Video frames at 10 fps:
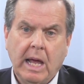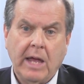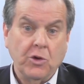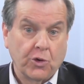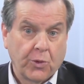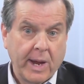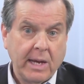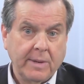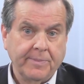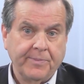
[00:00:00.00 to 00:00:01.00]
and
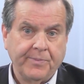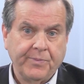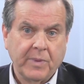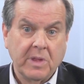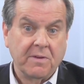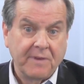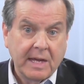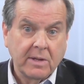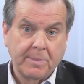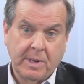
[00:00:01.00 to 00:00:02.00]
Ukraine, the
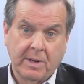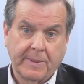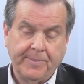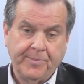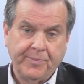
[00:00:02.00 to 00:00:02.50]
victim here?